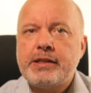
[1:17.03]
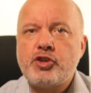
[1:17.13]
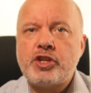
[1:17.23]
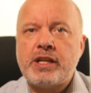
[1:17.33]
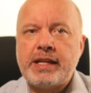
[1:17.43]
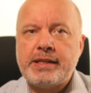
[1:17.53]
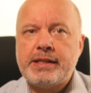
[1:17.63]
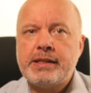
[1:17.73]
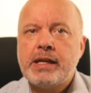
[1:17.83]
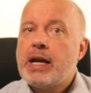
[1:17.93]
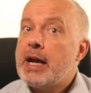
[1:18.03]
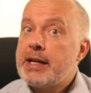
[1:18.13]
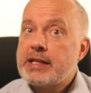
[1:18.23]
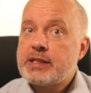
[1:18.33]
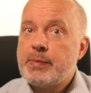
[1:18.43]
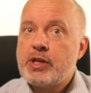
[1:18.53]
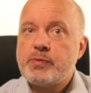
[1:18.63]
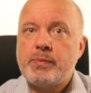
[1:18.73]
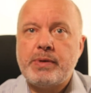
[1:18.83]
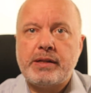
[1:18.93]
digital lending and asset
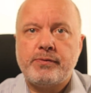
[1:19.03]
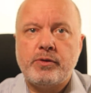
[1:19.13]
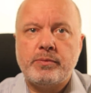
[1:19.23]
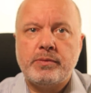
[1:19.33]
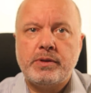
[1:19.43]
management platform.